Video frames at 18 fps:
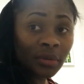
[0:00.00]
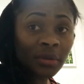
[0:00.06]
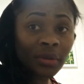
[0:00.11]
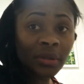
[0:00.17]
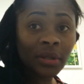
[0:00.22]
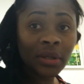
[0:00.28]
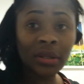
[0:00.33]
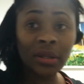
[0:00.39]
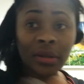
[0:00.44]

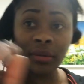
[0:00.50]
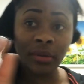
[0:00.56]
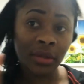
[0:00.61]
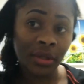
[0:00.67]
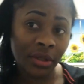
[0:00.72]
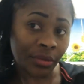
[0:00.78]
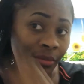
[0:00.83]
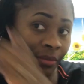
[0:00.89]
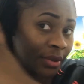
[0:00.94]
and then a
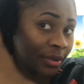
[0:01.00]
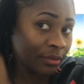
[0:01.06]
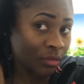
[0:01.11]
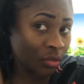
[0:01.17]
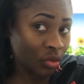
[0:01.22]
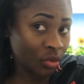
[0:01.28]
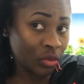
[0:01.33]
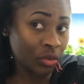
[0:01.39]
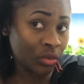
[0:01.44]
little bit
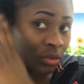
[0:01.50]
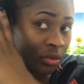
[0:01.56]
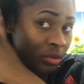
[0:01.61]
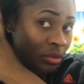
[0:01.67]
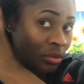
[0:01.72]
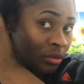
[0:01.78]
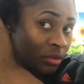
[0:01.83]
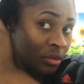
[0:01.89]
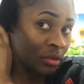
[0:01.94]
more
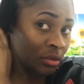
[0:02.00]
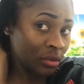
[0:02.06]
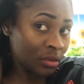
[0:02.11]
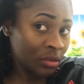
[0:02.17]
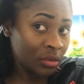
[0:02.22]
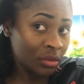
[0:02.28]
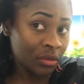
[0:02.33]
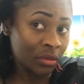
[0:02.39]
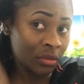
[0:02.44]

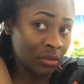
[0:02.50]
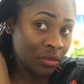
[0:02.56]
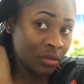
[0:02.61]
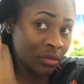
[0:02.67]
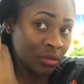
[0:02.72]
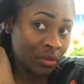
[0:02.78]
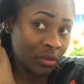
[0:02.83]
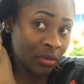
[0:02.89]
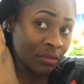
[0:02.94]

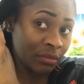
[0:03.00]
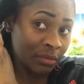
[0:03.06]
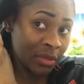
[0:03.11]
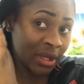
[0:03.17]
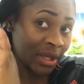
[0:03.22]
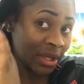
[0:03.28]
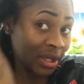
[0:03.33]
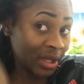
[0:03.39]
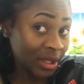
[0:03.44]
on
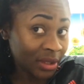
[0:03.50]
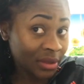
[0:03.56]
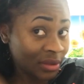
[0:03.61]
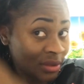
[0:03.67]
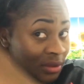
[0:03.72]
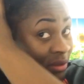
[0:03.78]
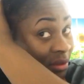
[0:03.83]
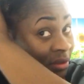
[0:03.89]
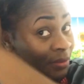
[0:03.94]
my
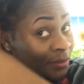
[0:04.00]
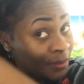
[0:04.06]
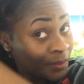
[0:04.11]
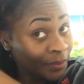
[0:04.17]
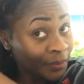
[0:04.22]
ends